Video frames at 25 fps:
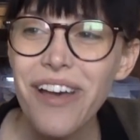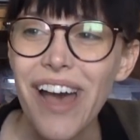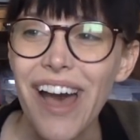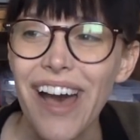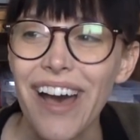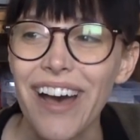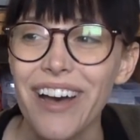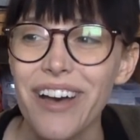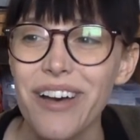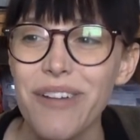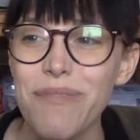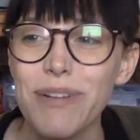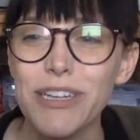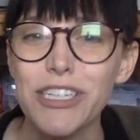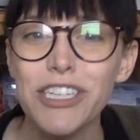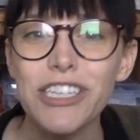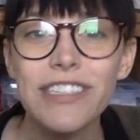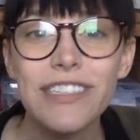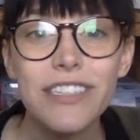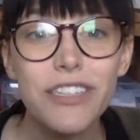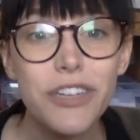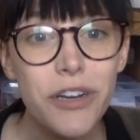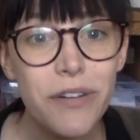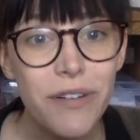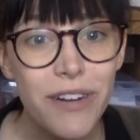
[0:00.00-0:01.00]
But
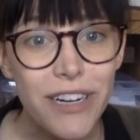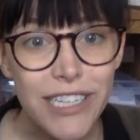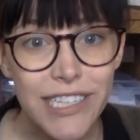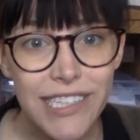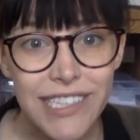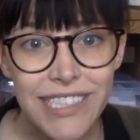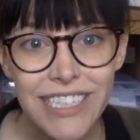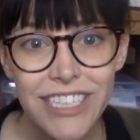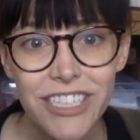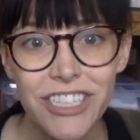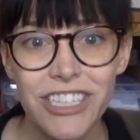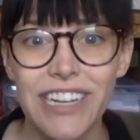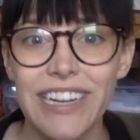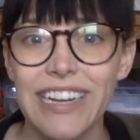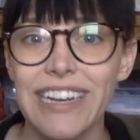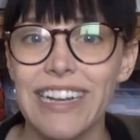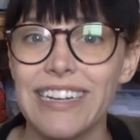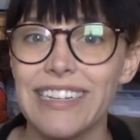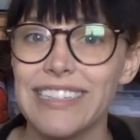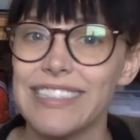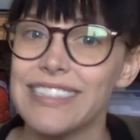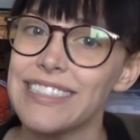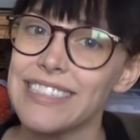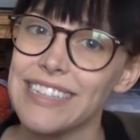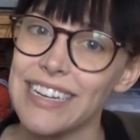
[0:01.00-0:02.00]
she's newer to stitching,
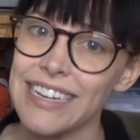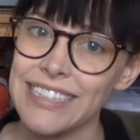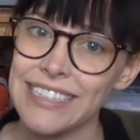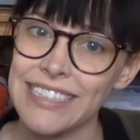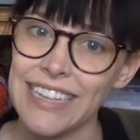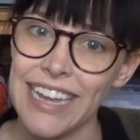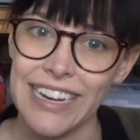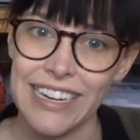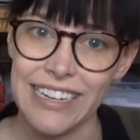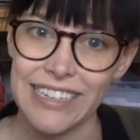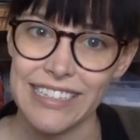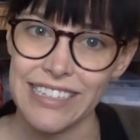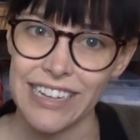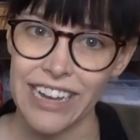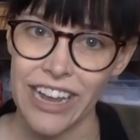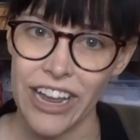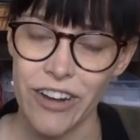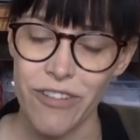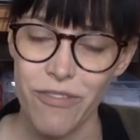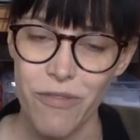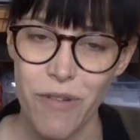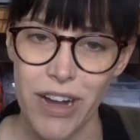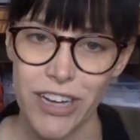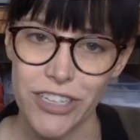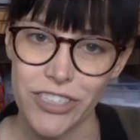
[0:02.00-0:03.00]
and it's exciting to kind
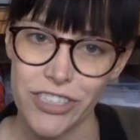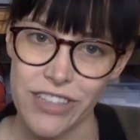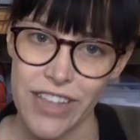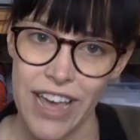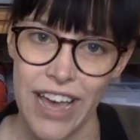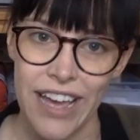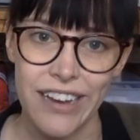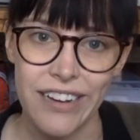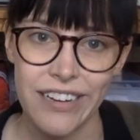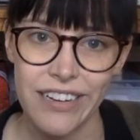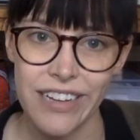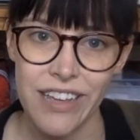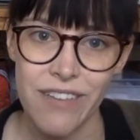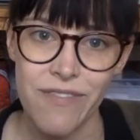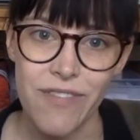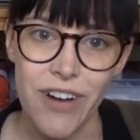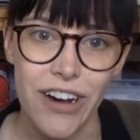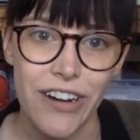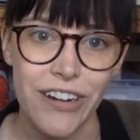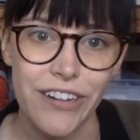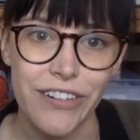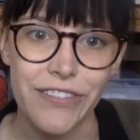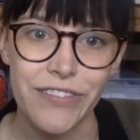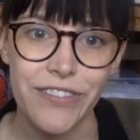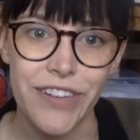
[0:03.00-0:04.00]
of watch that
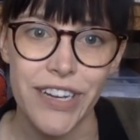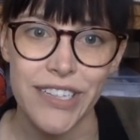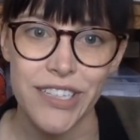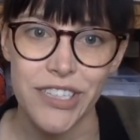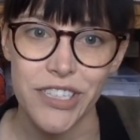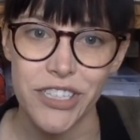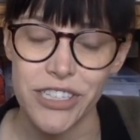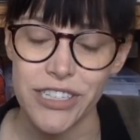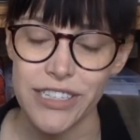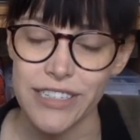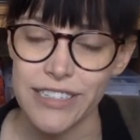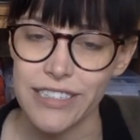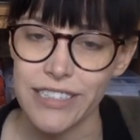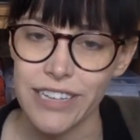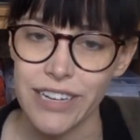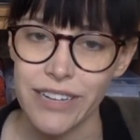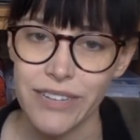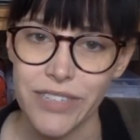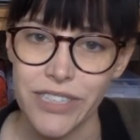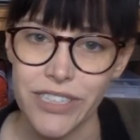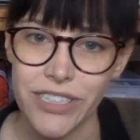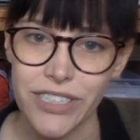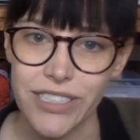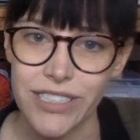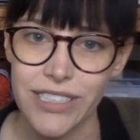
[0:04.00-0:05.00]
evolve as she
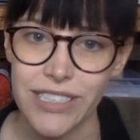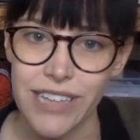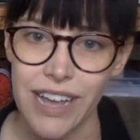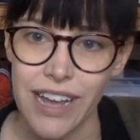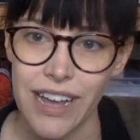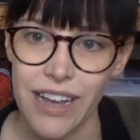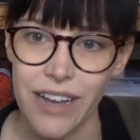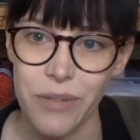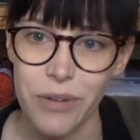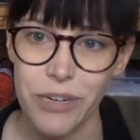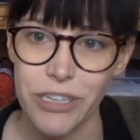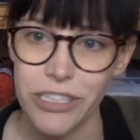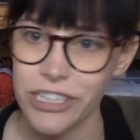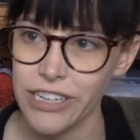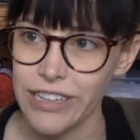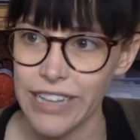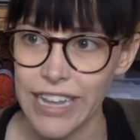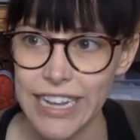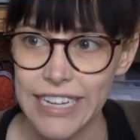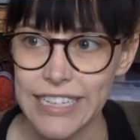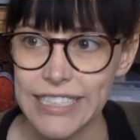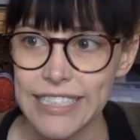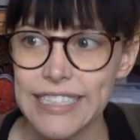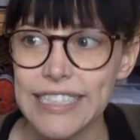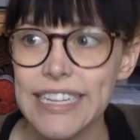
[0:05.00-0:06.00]
discovers what she
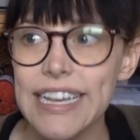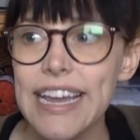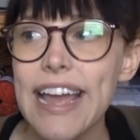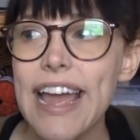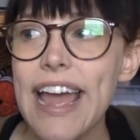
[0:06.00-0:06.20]
likes.